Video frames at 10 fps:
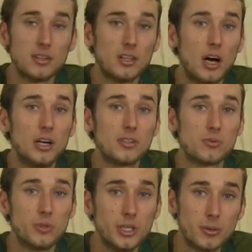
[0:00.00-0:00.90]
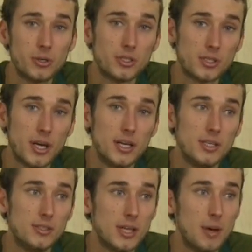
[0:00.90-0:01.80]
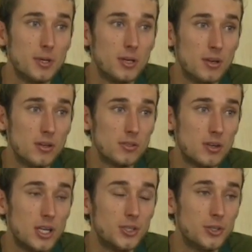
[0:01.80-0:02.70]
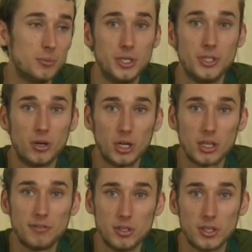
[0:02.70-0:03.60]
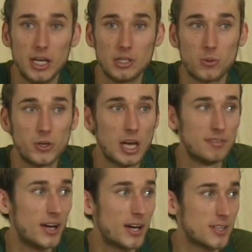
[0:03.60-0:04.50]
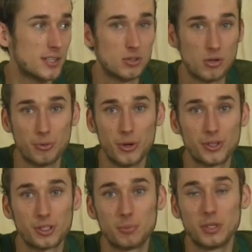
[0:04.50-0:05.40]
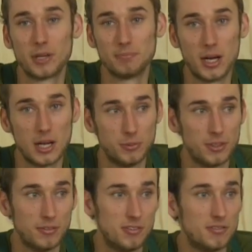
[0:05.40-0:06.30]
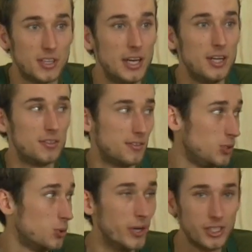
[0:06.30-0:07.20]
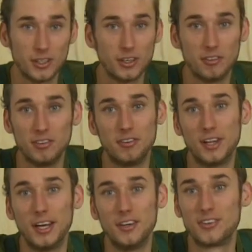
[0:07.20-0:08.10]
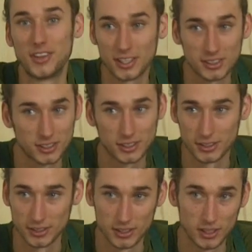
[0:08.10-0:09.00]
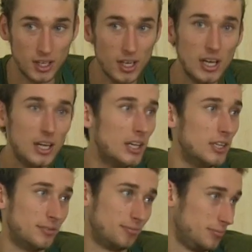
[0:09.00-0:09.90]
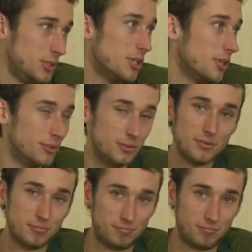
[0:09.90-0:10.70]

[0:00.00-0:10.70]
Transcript: thing that I just really want to say is that because I know the majority of you guys won't have access to a workshop like mine with a 15-inch jointer and a 15-inch thicknesser and a,